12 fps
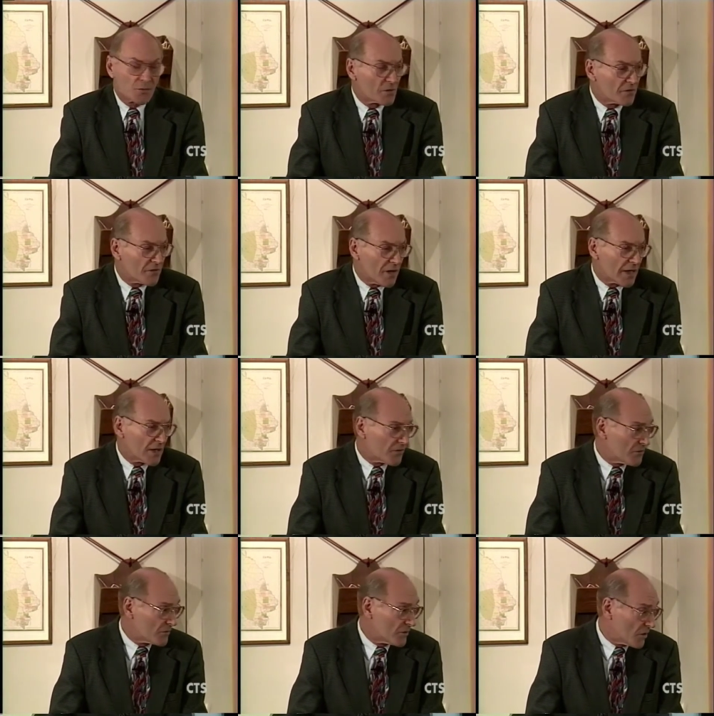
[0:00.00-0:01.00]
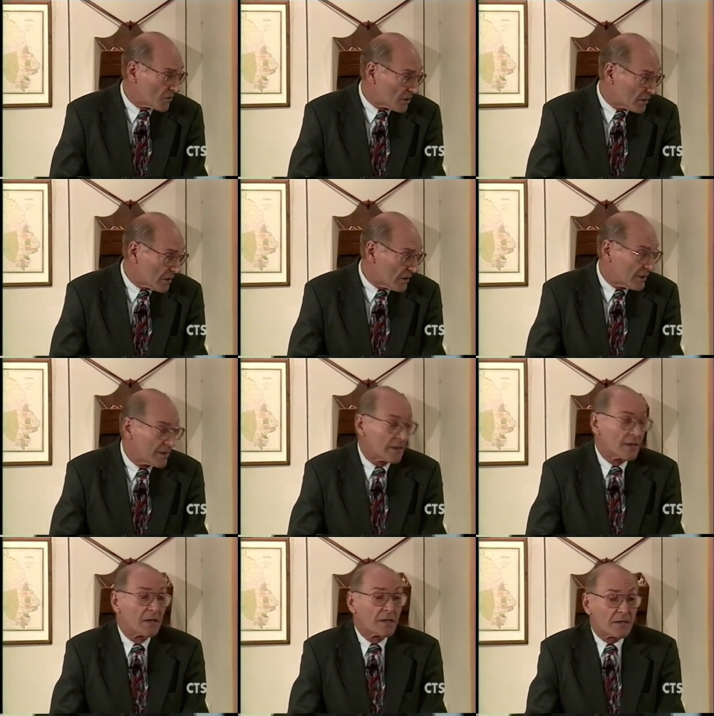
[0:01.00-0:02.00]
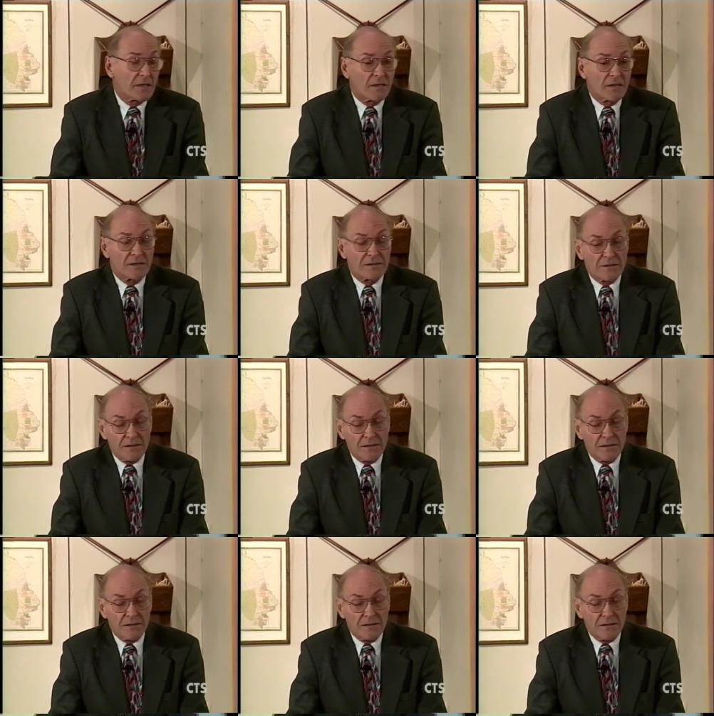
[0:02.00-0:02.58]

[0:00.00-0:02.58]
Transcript: you would find if you would go to the uh,